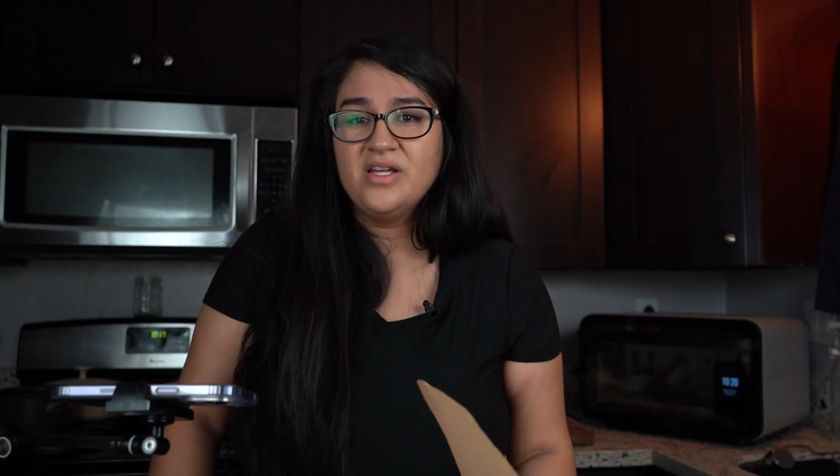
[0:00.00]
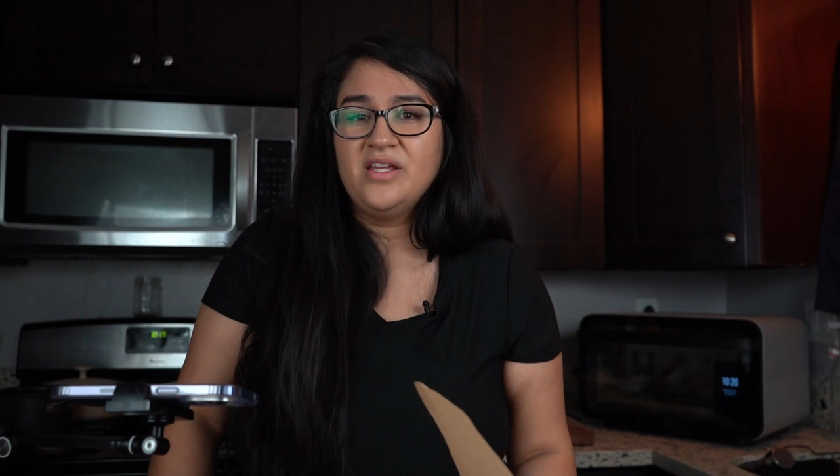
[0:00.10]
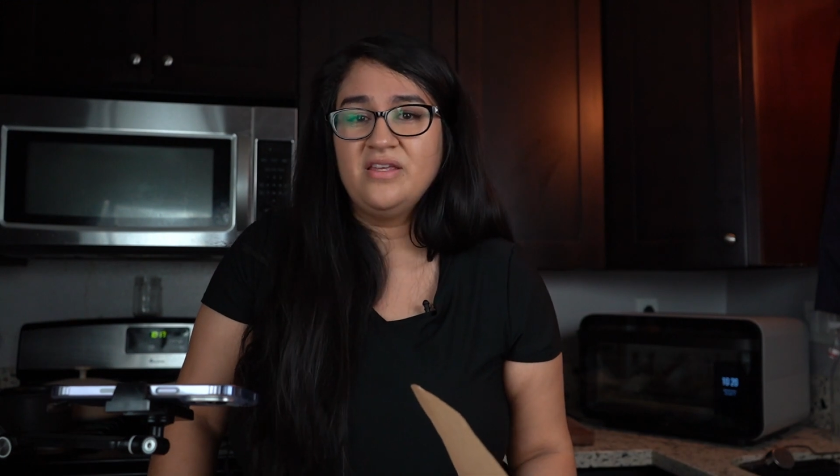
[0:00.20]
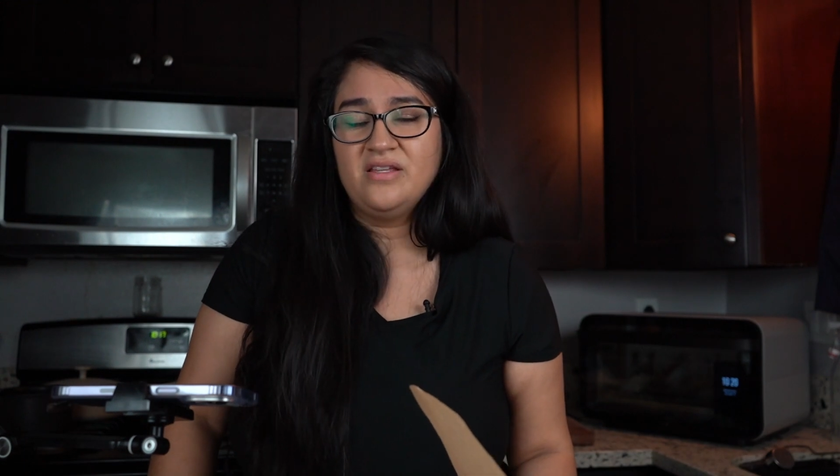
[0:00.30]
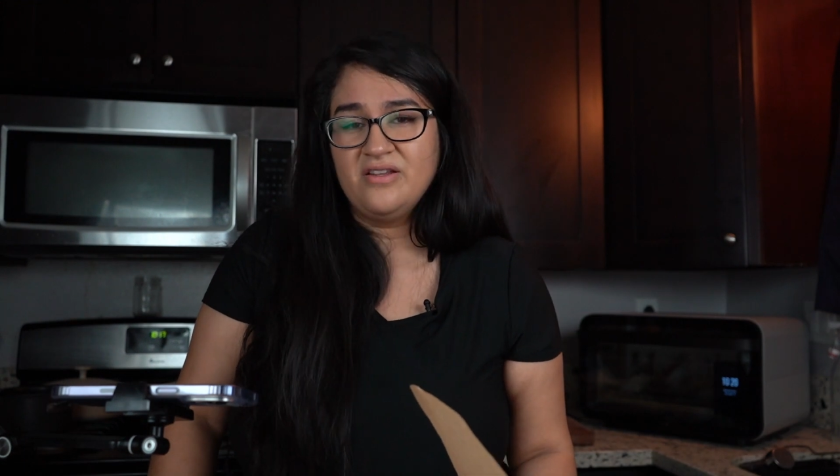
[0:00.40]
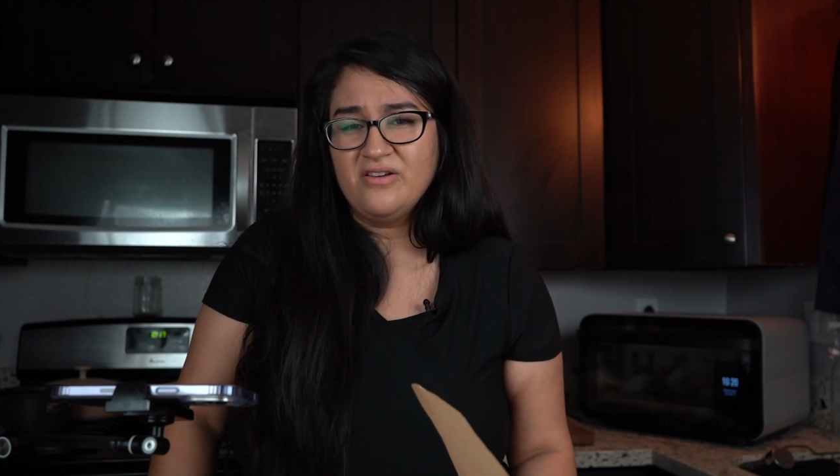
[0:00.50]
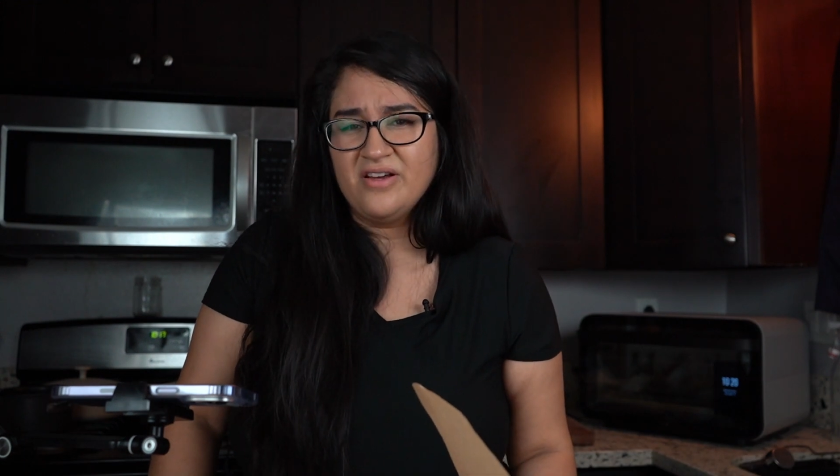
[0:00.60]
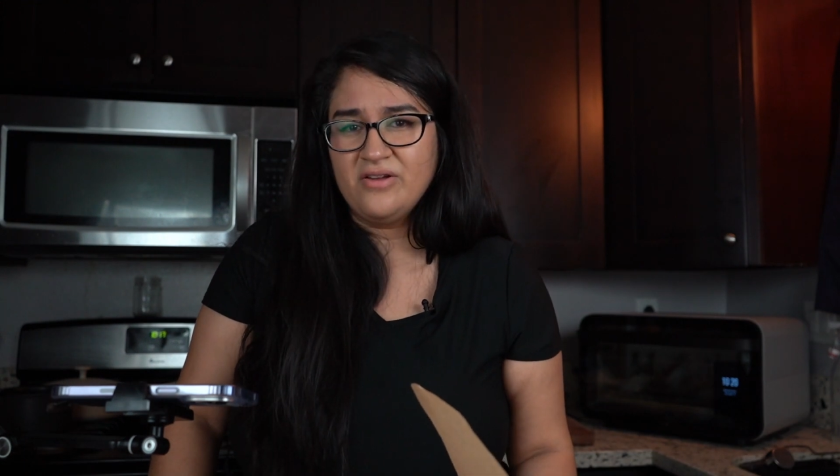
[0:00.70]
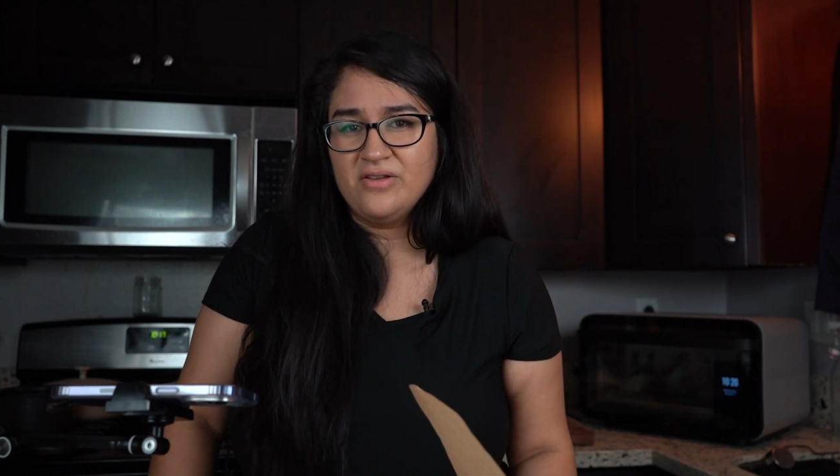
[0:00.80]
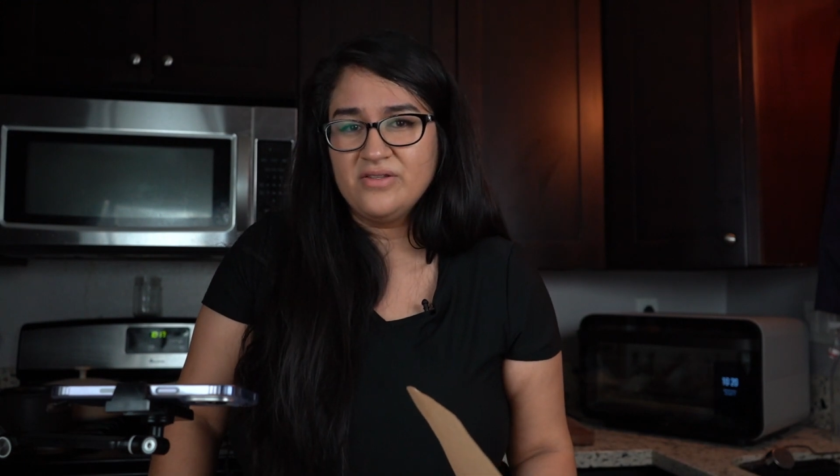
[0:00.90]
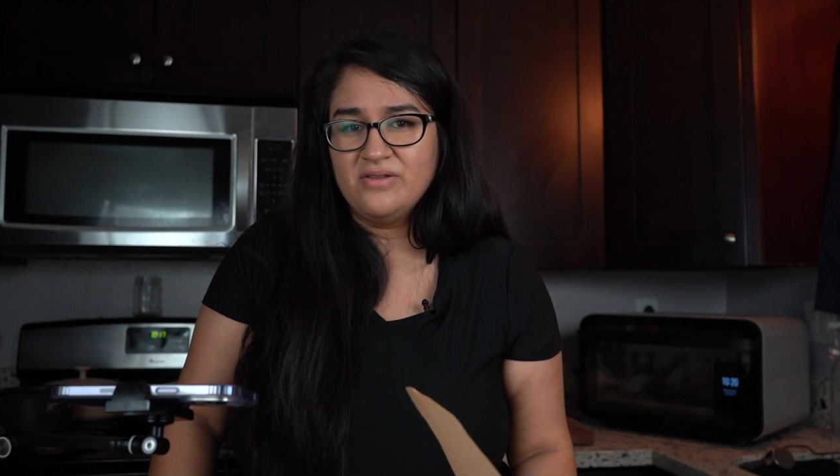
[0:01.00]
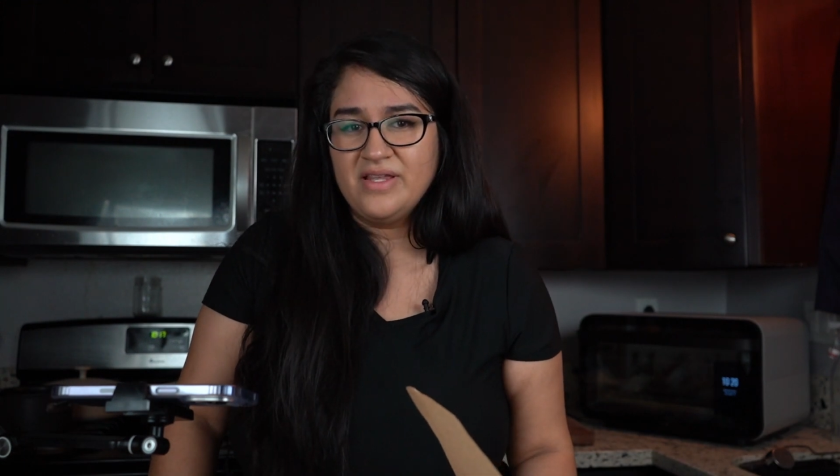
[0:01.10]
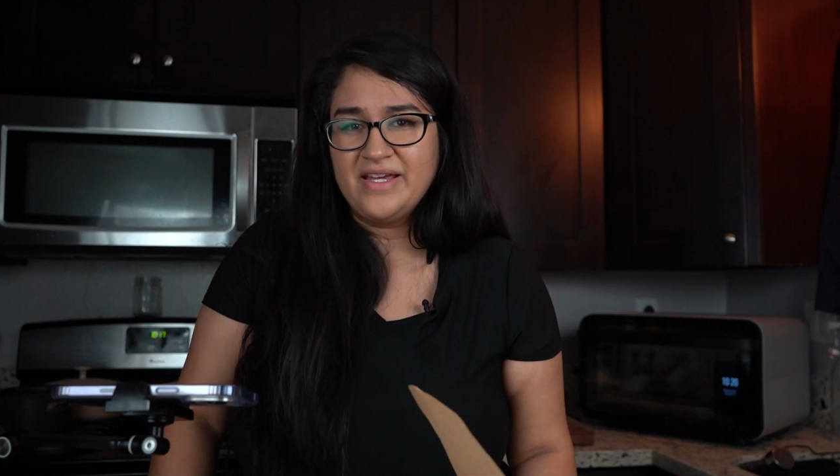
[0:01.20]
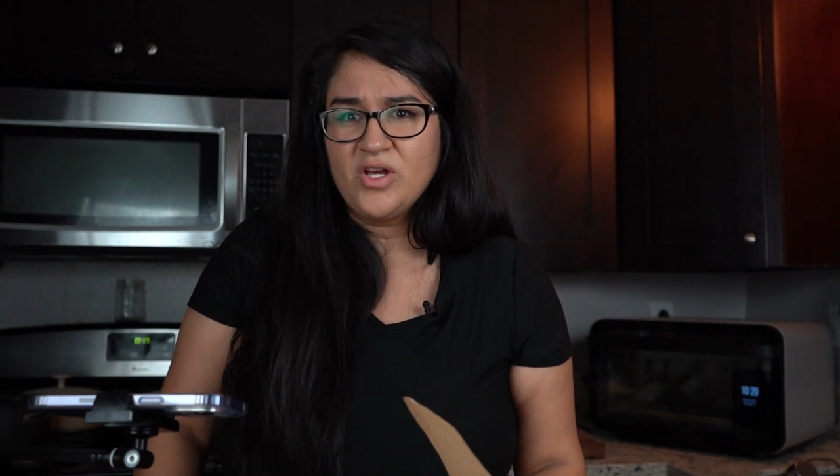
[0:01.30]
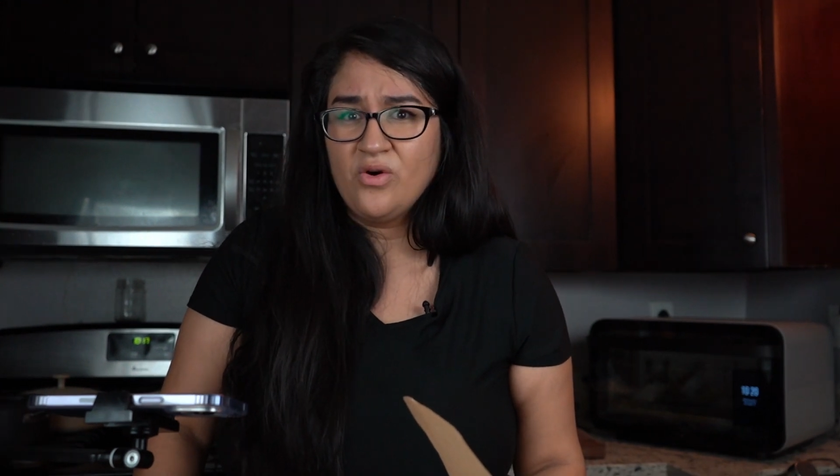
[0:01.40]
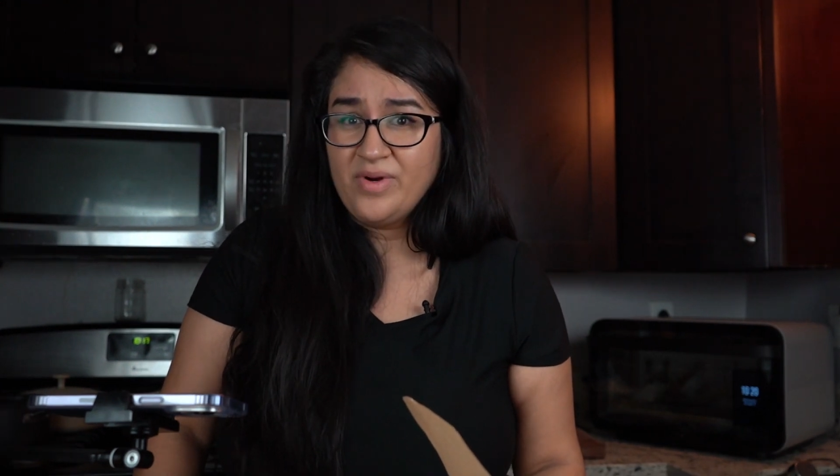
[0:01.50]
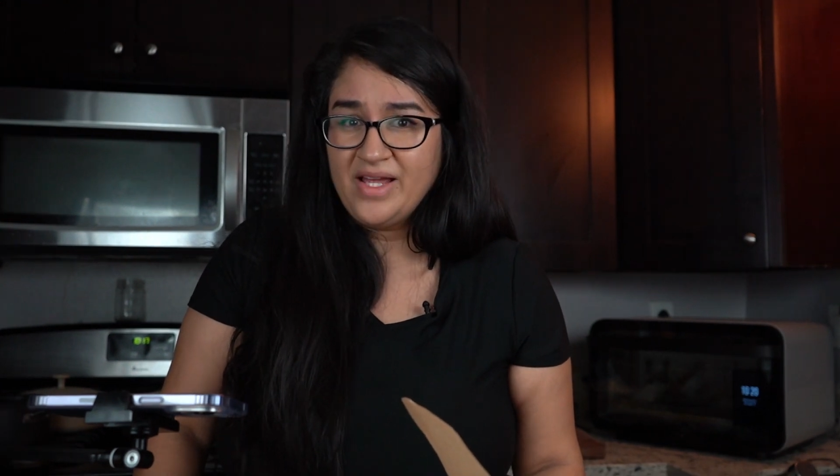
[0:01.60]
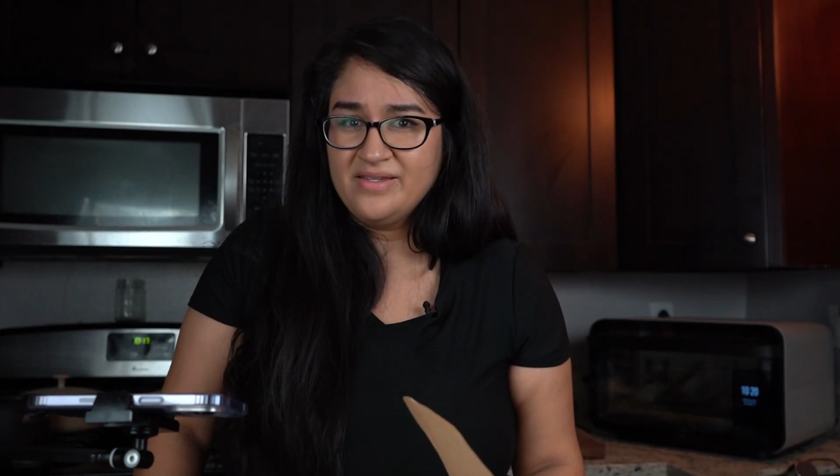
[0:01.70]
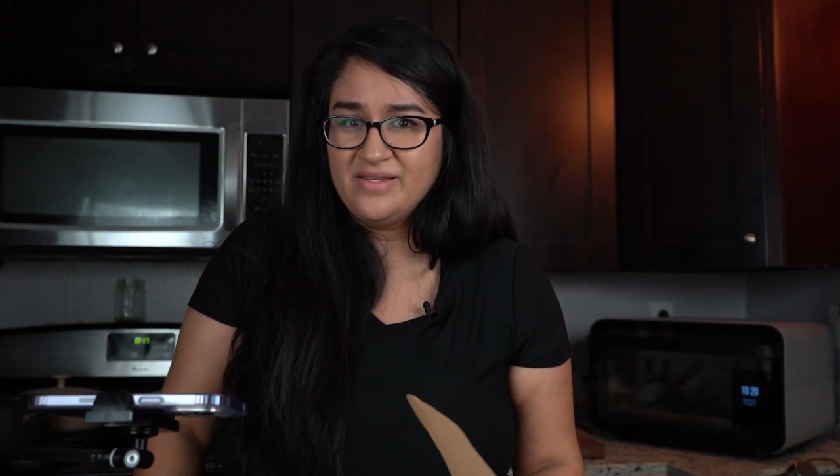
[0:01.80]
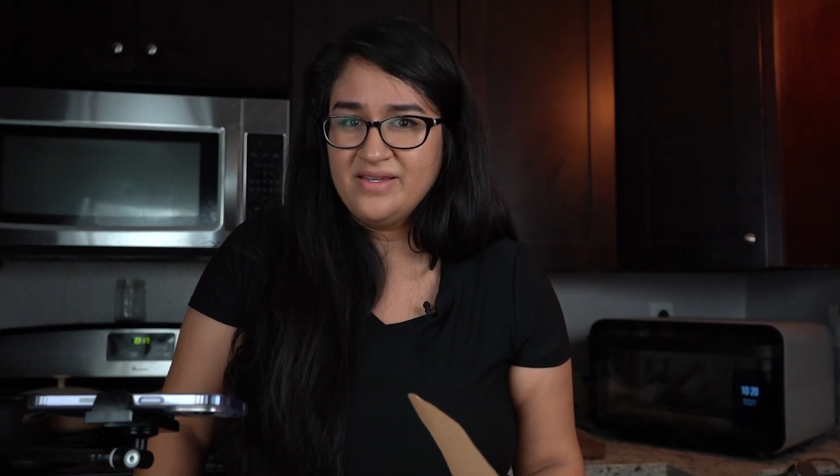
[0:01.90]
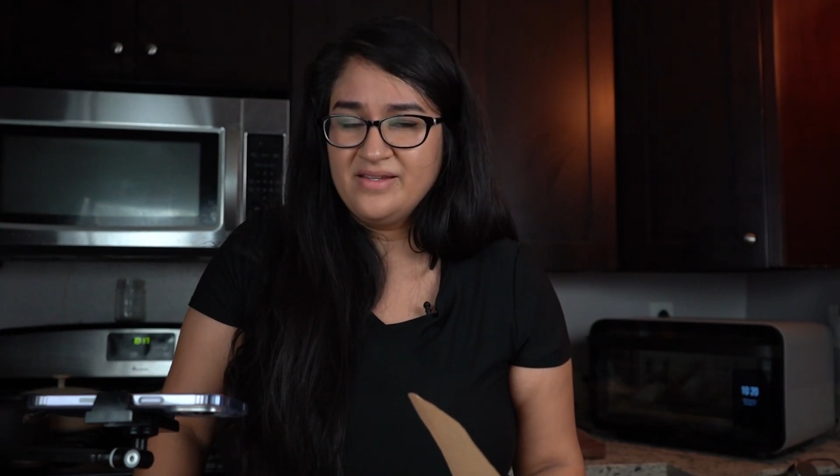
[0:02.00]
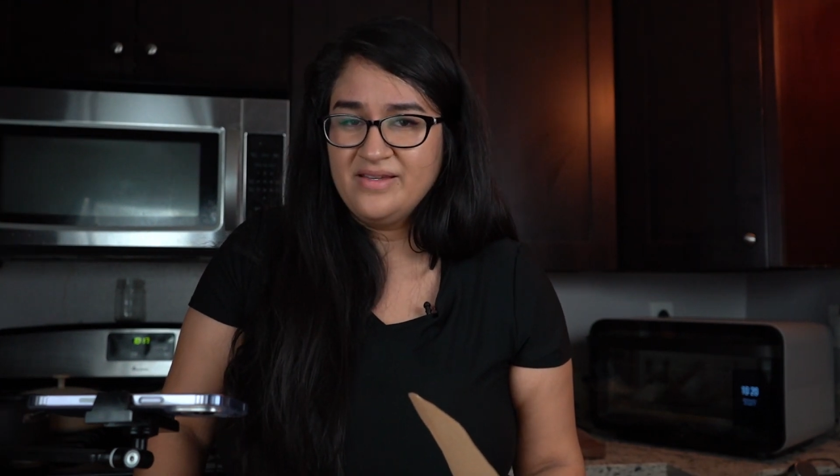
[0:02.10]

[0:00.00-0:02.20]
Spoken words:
and then it could also like go rancid,